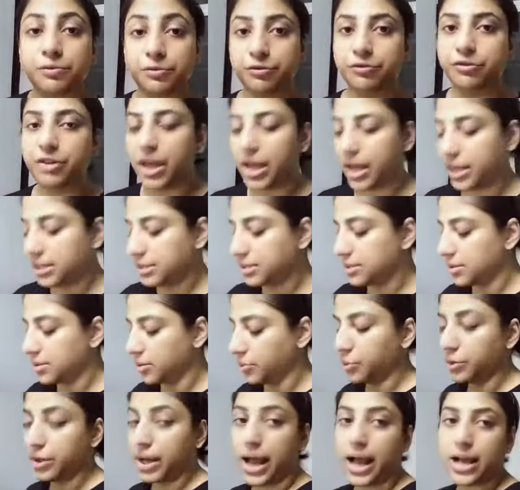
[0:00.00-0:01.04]
face
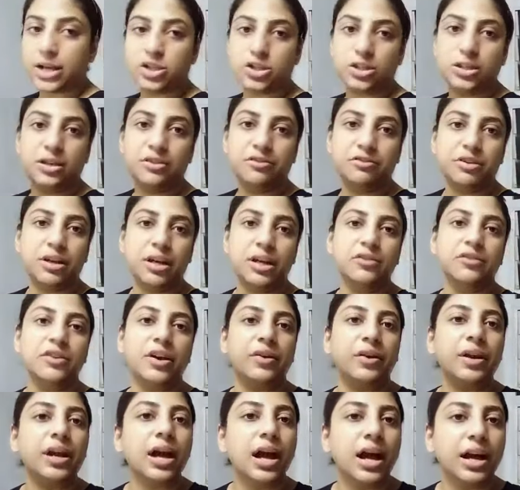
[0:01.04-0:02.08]
will actually feel
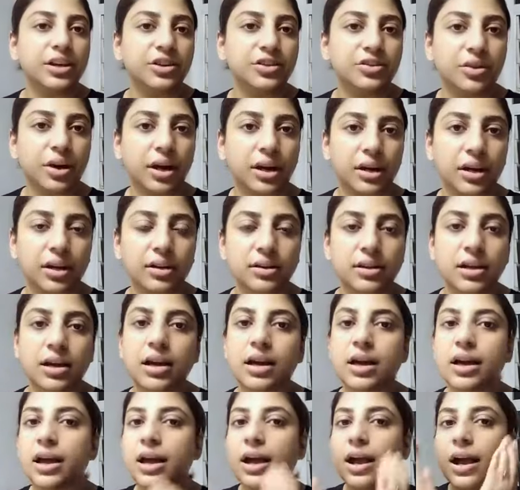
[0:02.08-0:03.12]
very hydrated
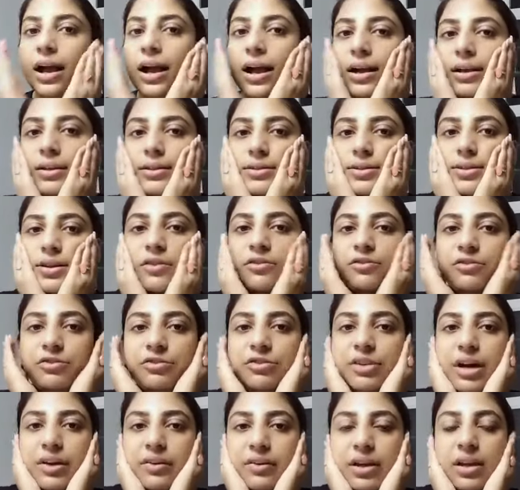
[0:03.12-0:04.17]
and
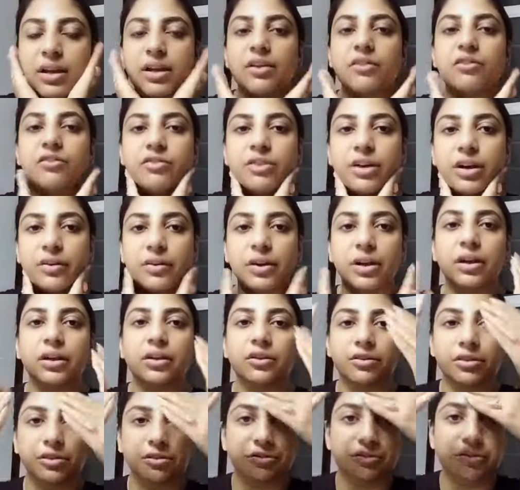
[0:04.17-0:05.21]
very, very
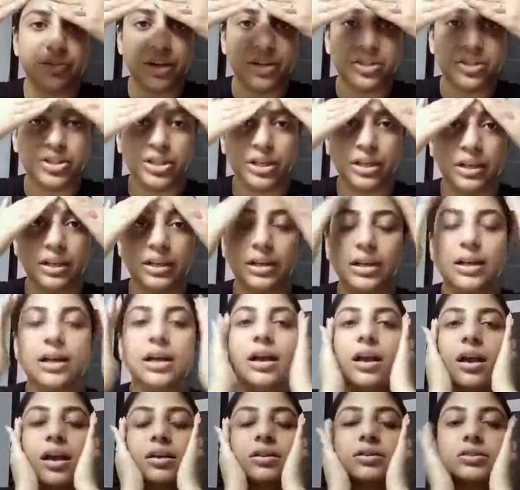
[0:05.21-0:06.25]
refreshing.
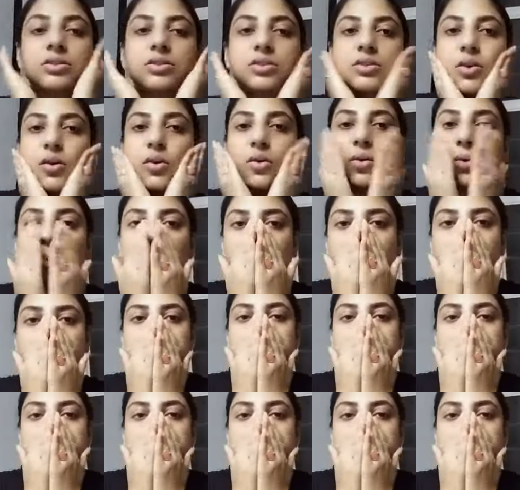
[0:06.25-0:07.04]
So